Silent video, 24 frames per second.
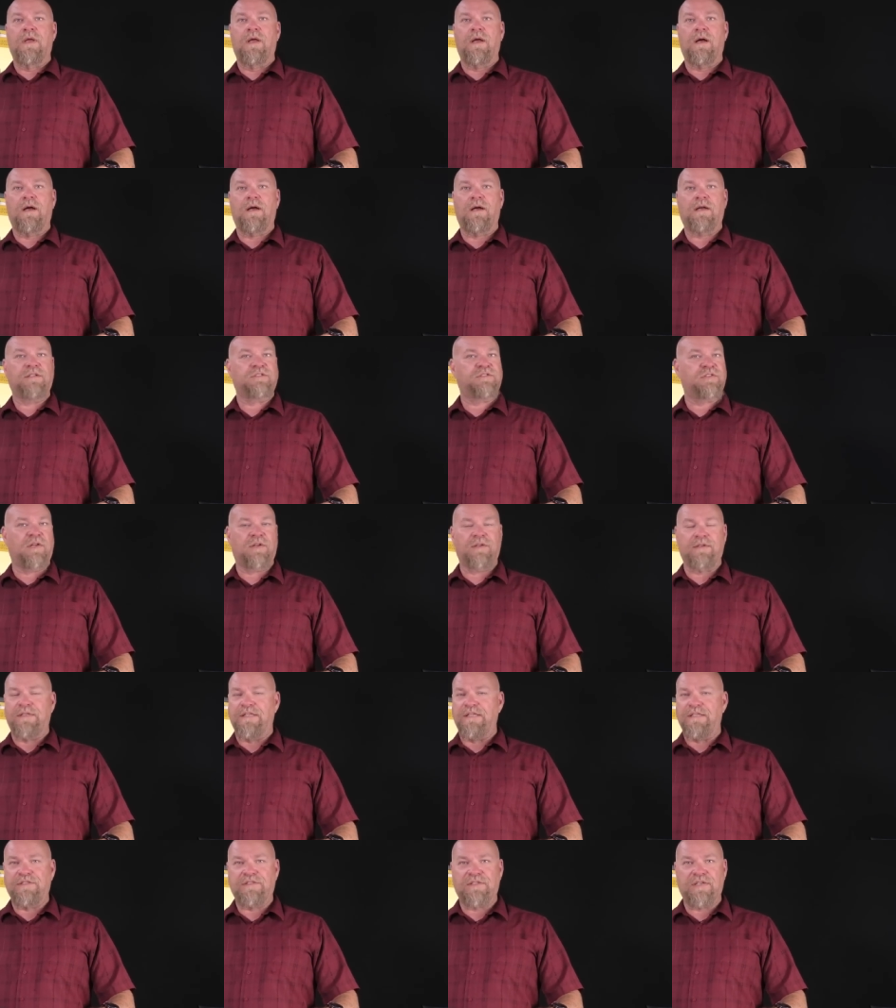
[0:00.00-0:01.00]
Uh, it's all
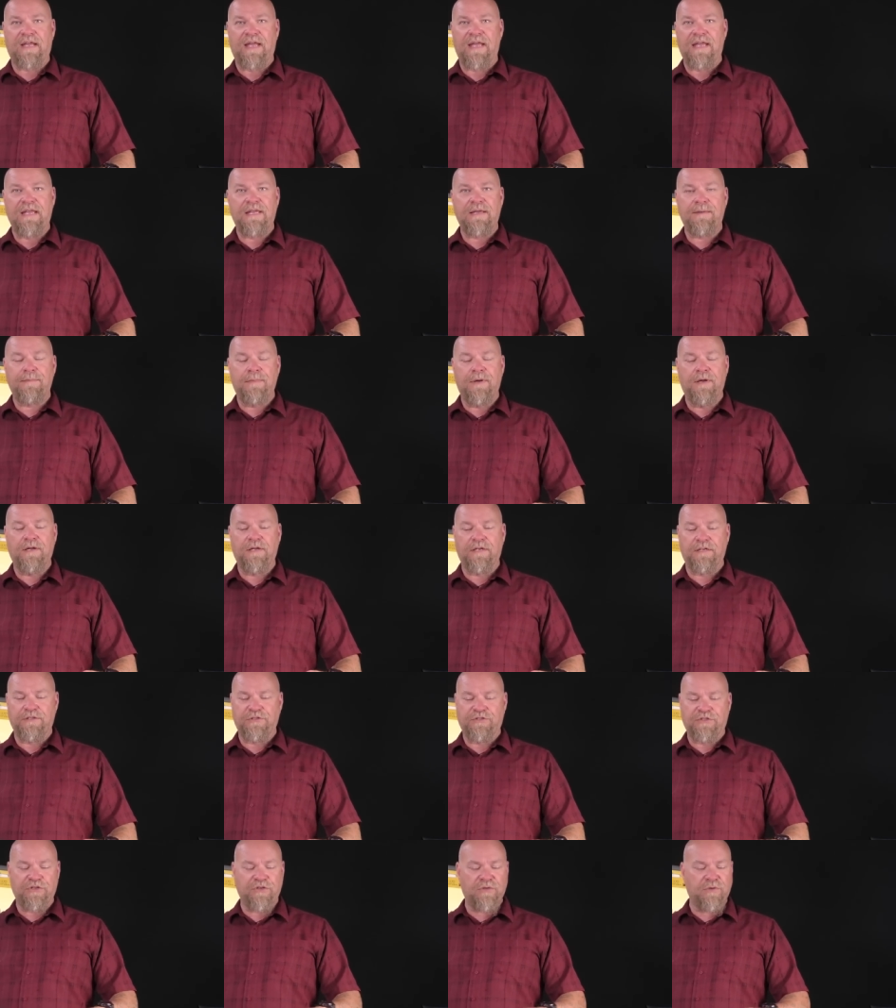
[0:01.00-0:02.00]
it needs to aim
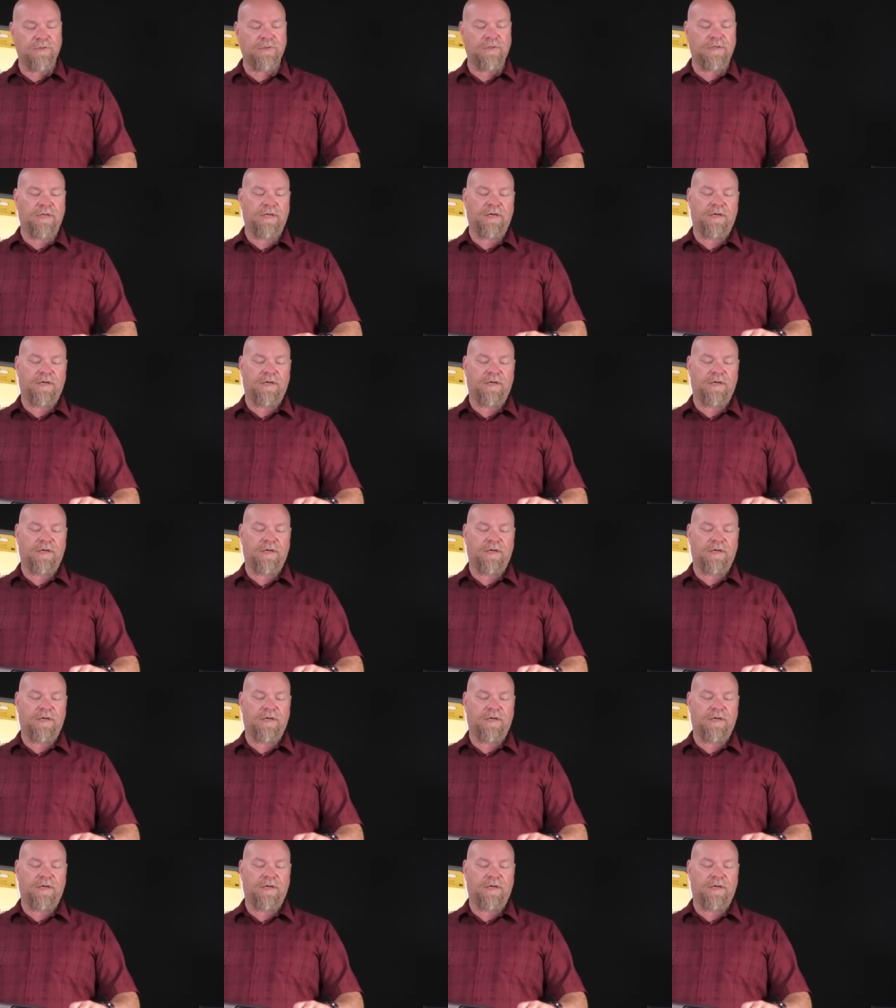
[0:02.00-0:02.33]
and shoot.